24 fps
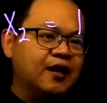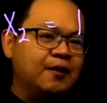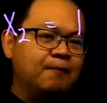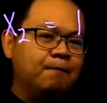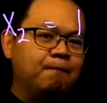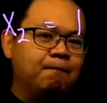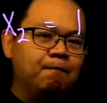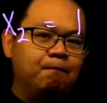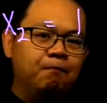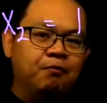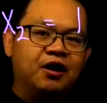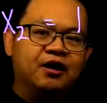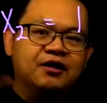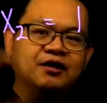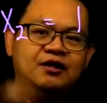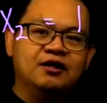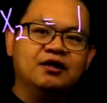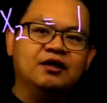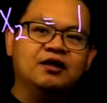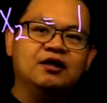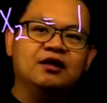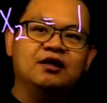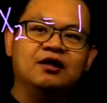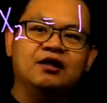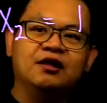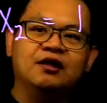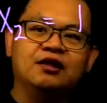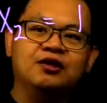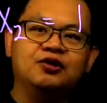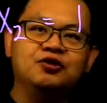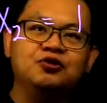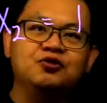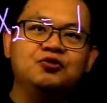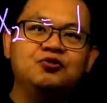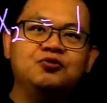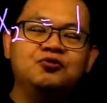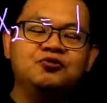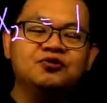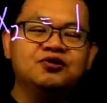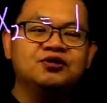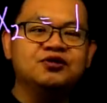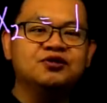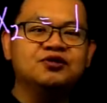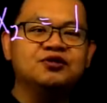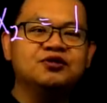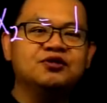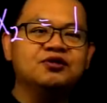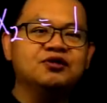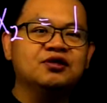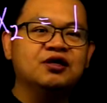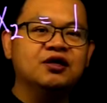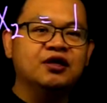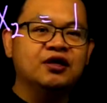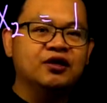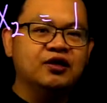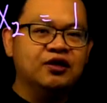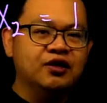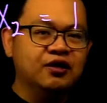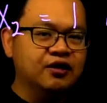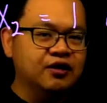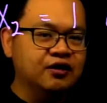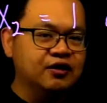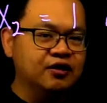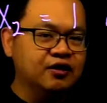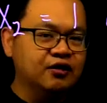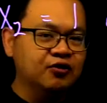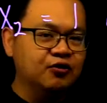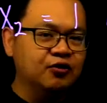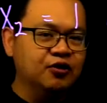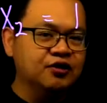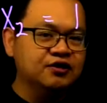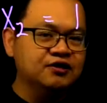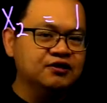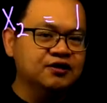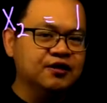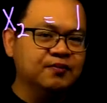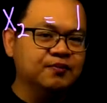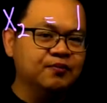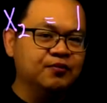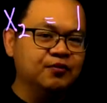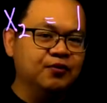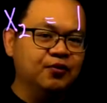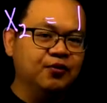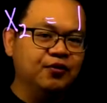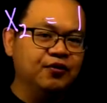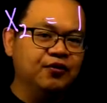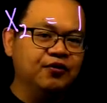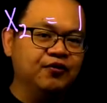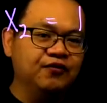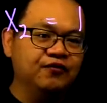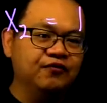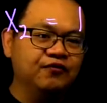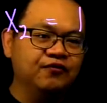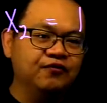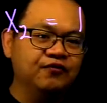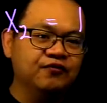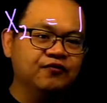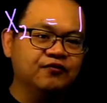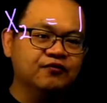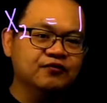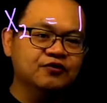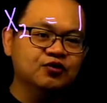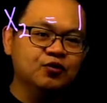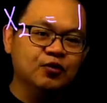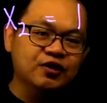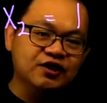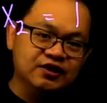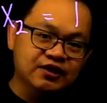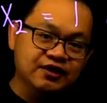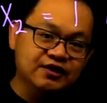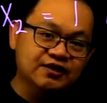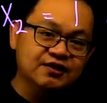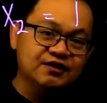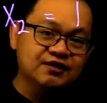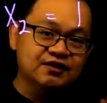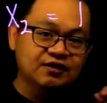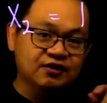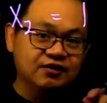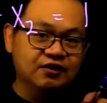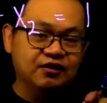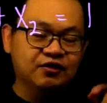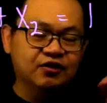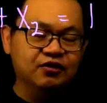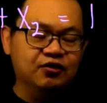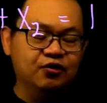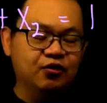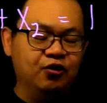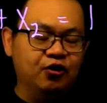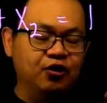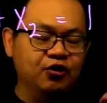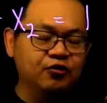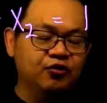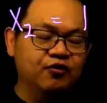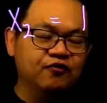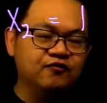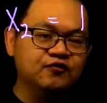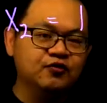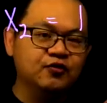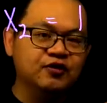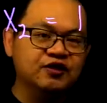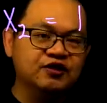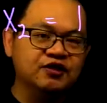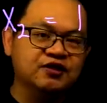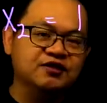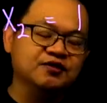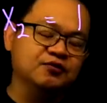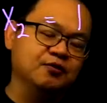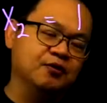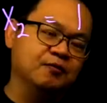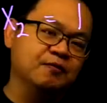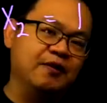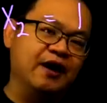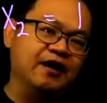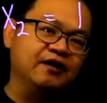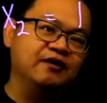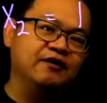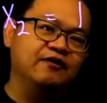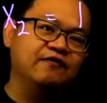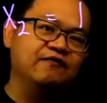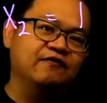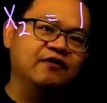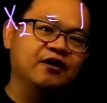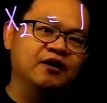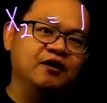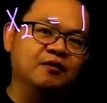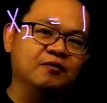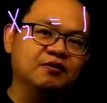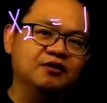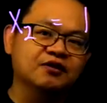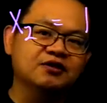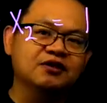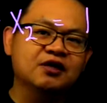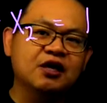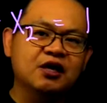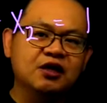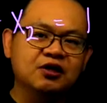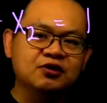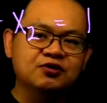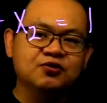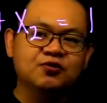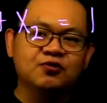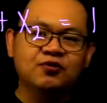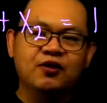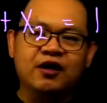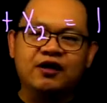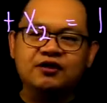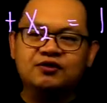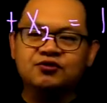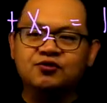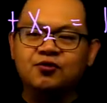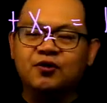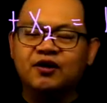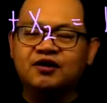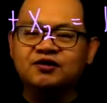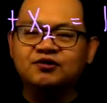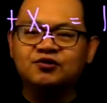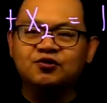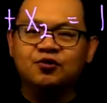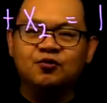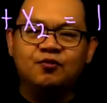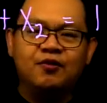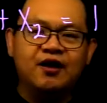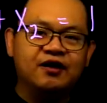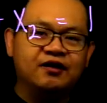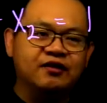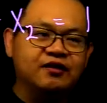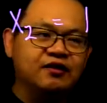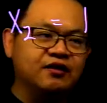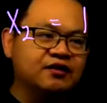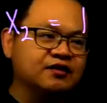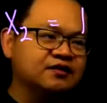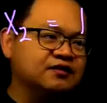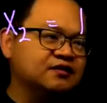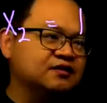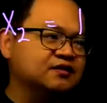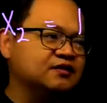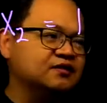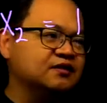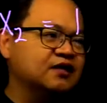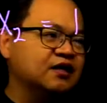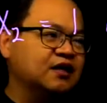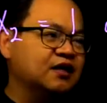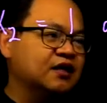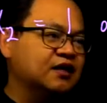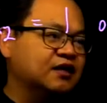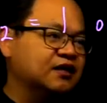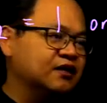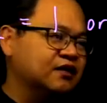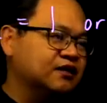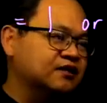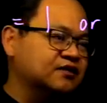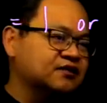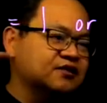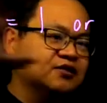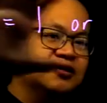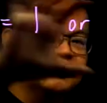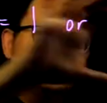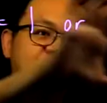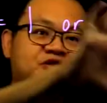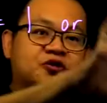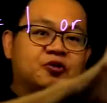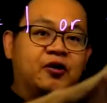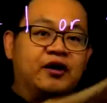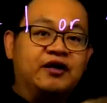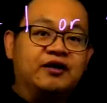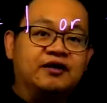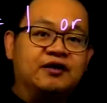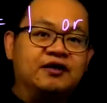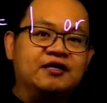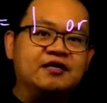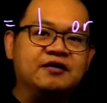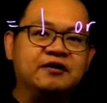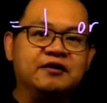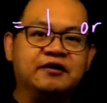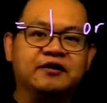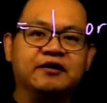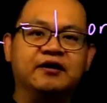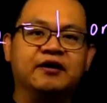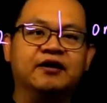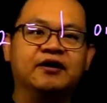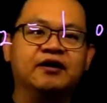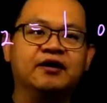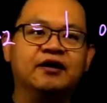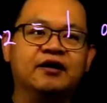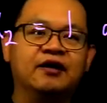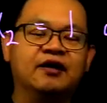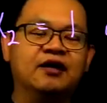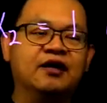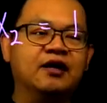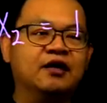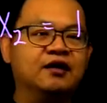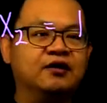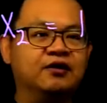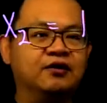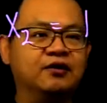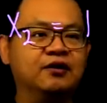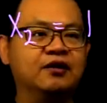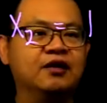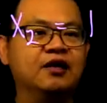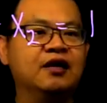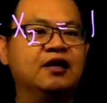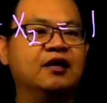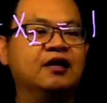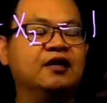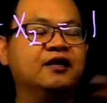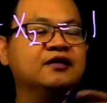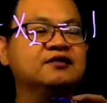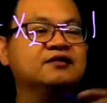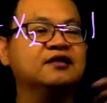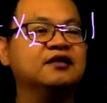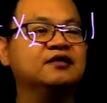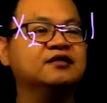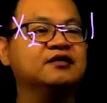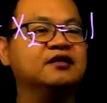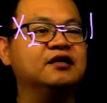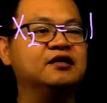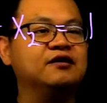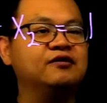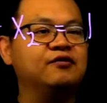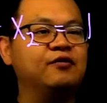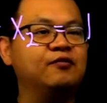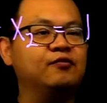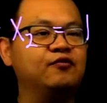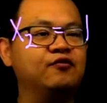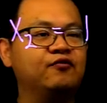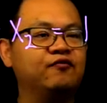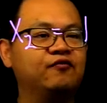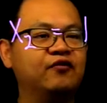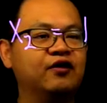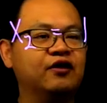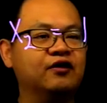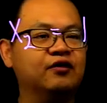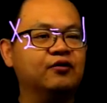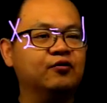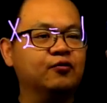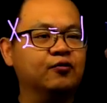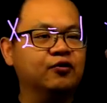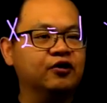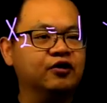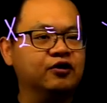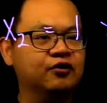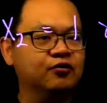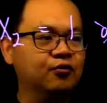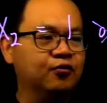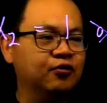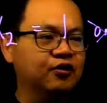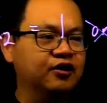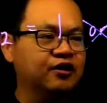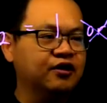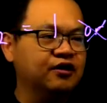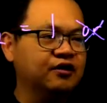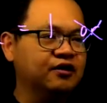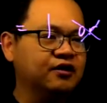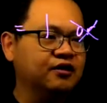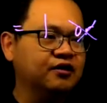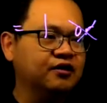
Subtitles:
but use the concept of switches, the on-off switches or binary variables, so as to make this constraint linear. Essentially removing the word or